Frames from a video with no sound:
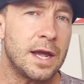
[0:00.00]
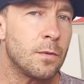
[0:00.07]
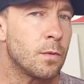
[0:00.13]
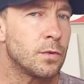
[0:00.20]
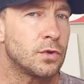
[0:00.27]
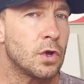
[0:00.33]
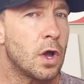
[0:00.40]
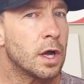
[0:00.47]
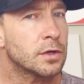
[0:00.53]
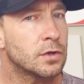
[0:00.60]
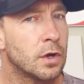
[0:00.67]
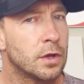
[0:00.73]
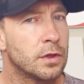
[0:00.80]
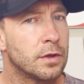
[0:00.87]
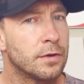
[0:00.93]
when we talked
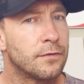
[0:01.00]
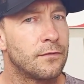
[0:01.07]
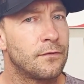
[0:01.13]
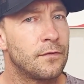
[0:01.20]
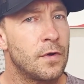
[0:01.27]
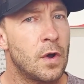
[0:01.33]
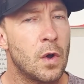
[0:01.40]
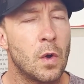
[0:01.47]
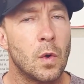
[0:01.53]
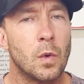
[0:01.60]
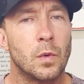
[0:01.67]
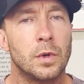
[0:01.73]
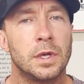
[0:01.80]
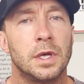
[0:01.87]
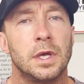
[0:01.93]
on the
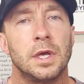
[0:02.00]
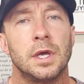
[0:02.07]
phone,